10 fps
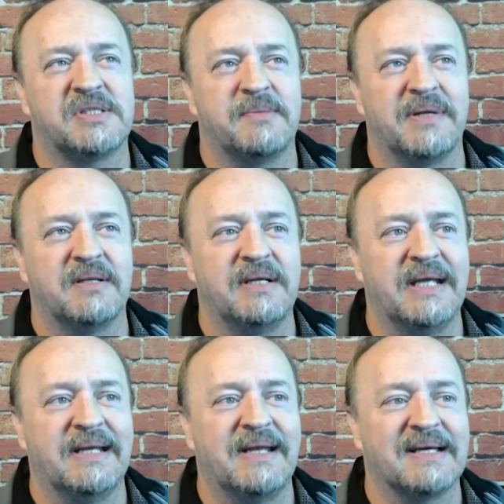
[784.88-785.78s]
stability
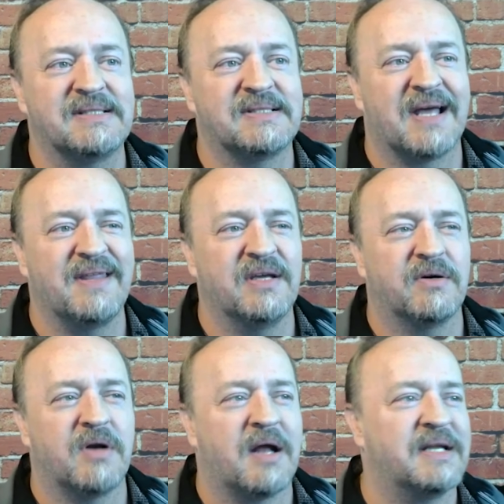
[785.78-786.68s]
indexes I think
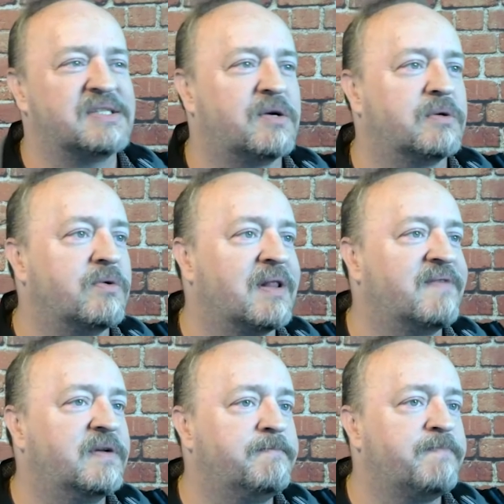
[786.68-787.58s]
are not necessarily
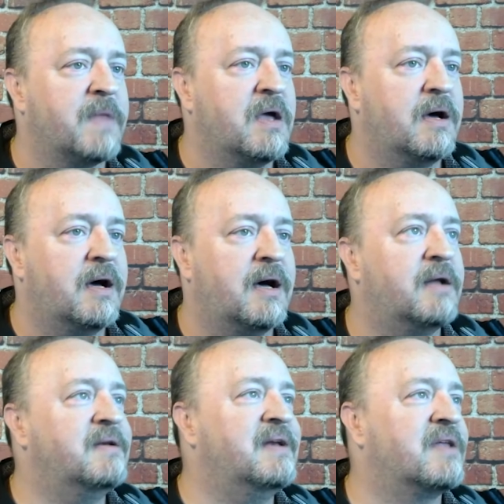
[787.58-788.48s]
relevant. Uh,
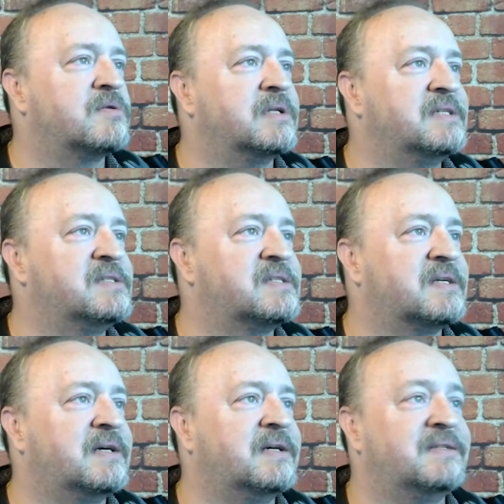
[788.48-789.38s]
Netherlands
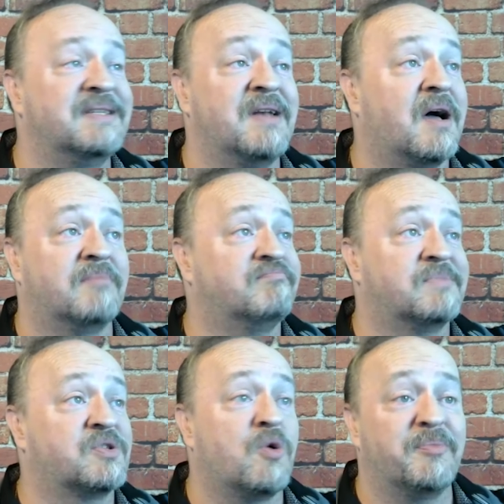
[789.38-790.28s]
uh, did not
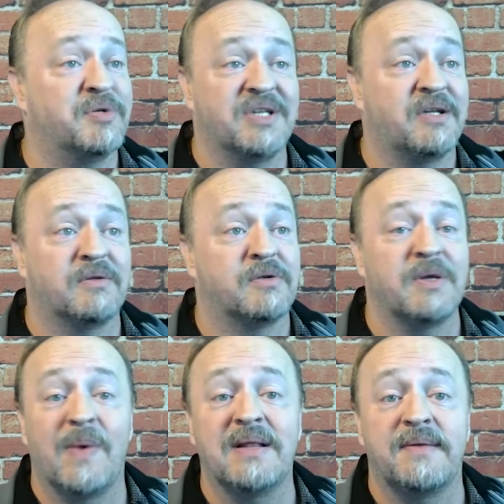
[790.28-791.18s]
score particularly
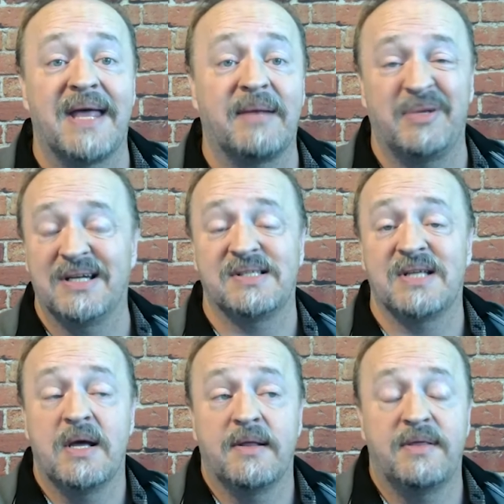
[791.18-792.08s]
well on that because
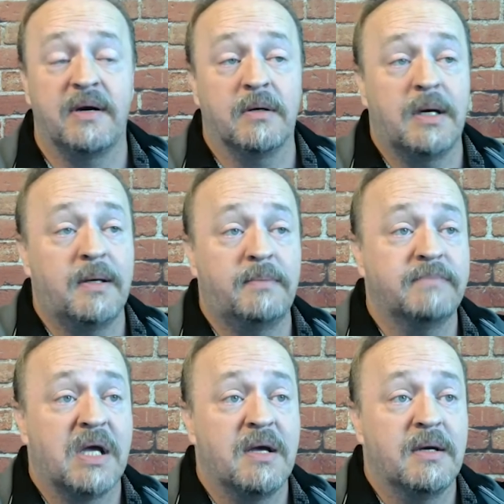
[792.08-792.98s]
their uh,
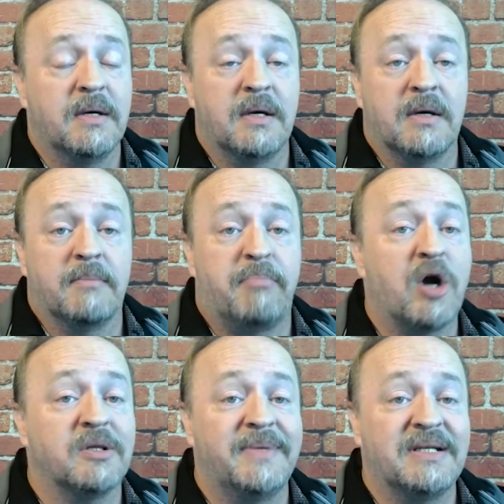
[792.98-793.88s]

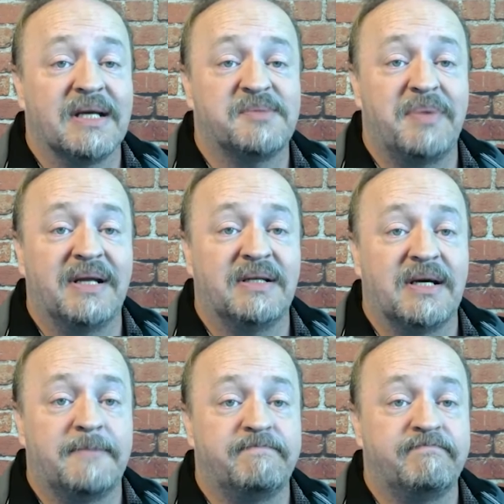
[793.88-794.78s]
parliament has been
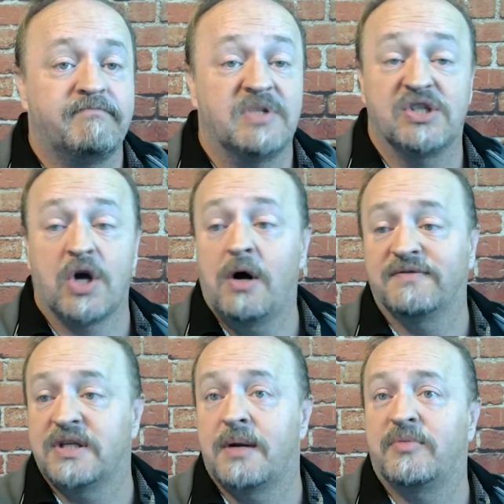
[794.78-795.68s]
um,
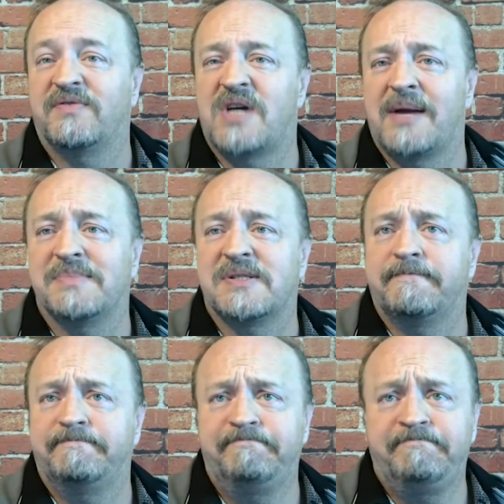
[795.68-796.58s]
dissolved a number of times.
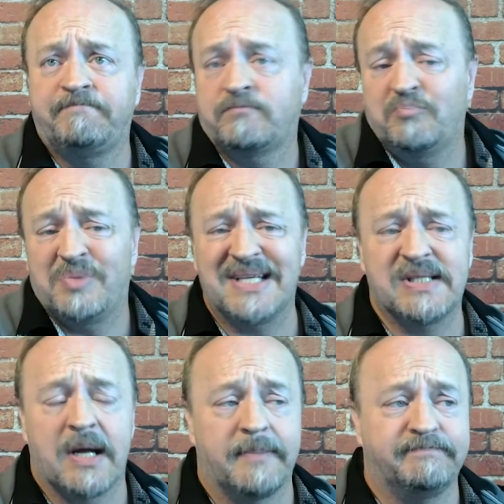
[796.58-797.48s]
But that's
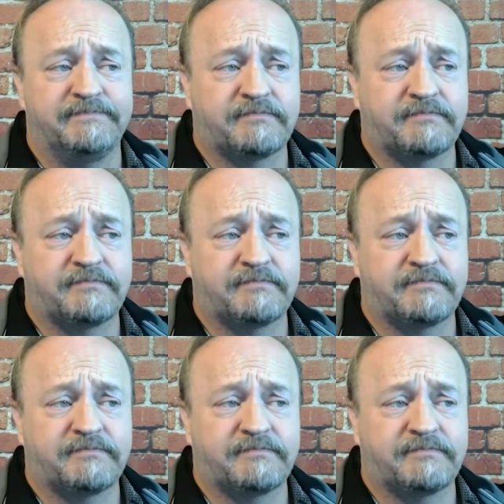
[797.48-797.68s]
not,